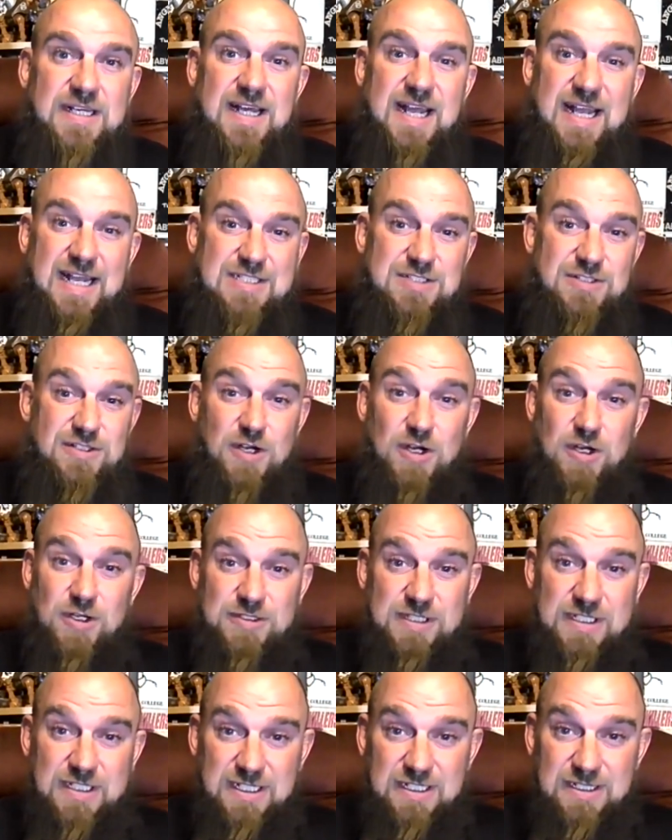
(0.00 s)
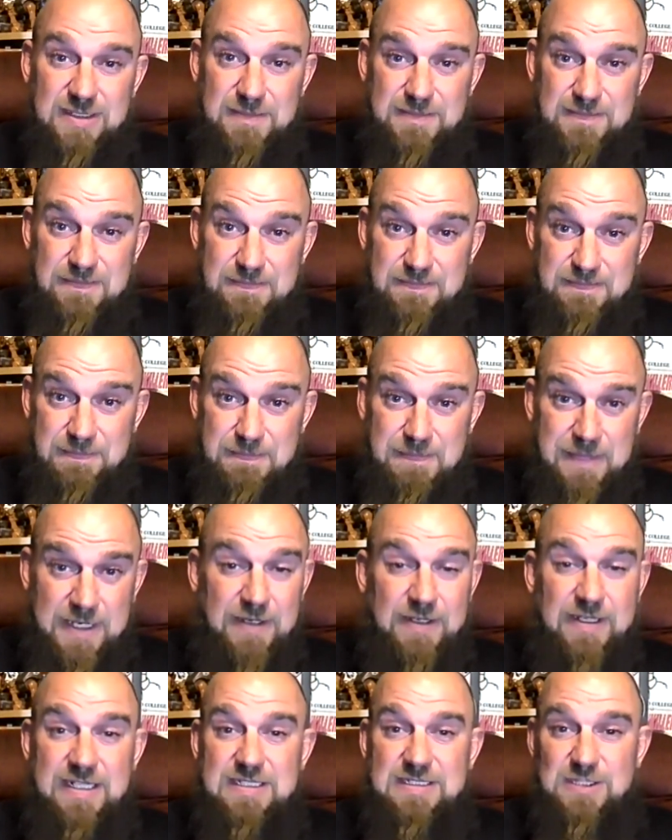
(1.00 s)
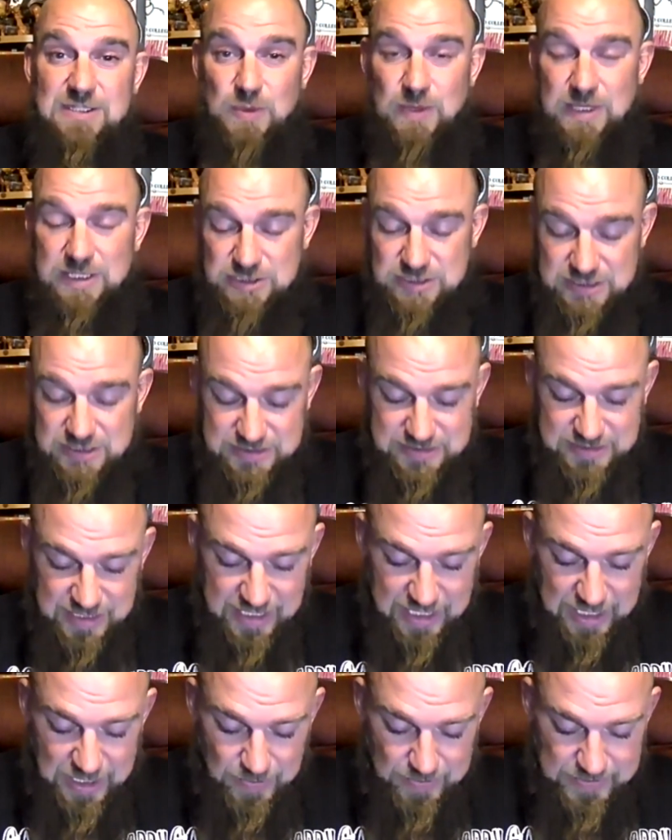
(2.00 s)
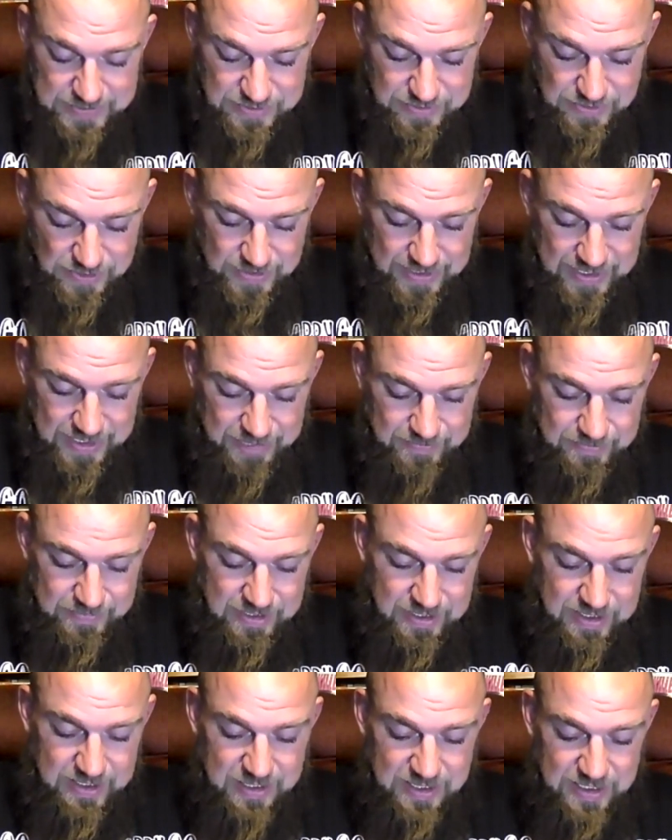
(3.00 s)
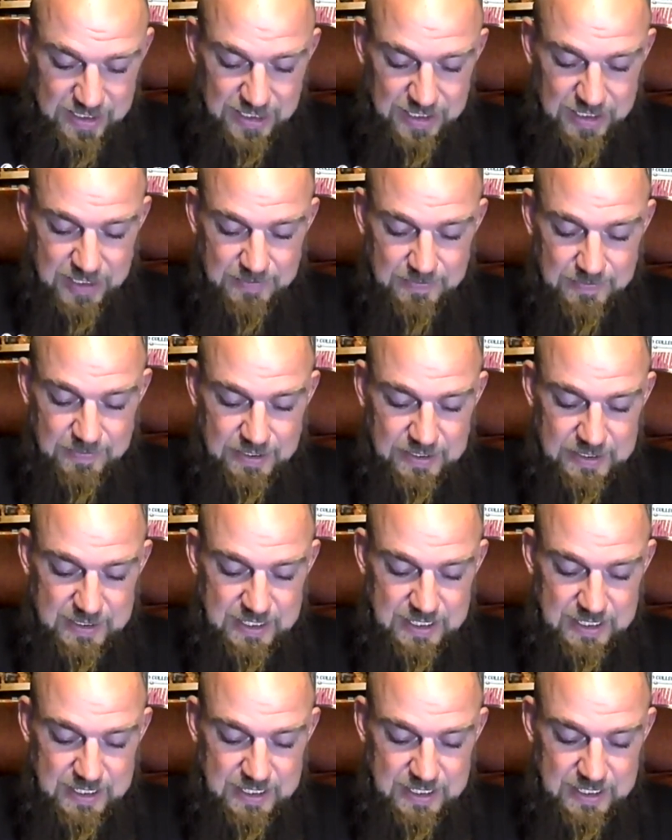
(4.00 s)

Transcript: answer all the myriads of questions that I always throw at them.